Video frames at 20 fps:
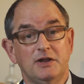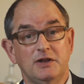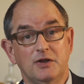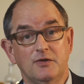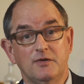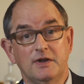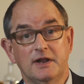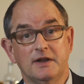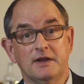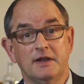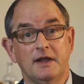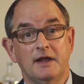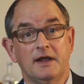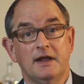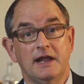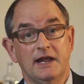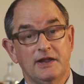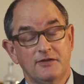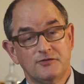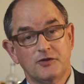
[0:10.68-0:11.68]
Union
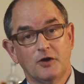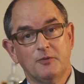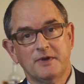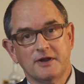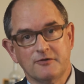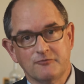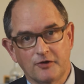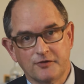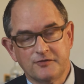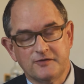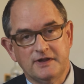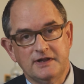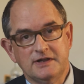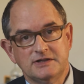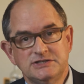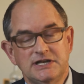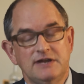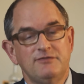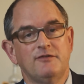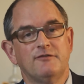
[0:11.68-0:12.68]
is Dominic Rossi,
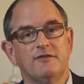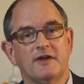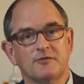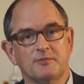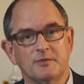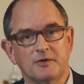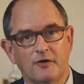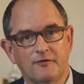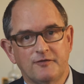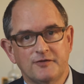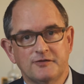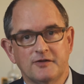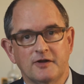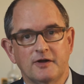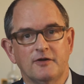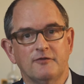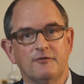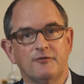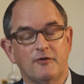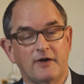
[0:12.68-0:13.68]
Chief Investment
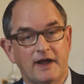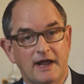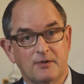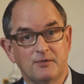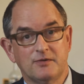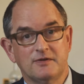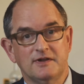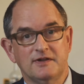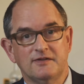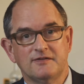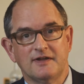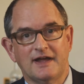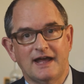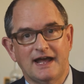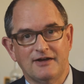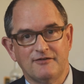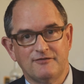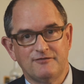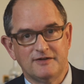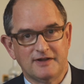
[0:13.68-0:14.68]
Officer for Equities
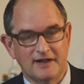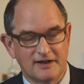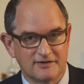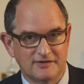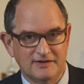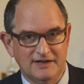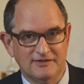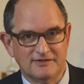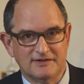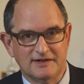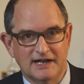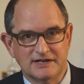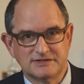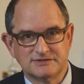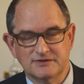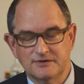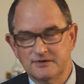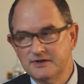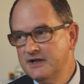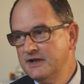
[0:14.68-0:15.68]
at Fidelity
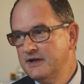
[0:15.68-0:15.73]
International.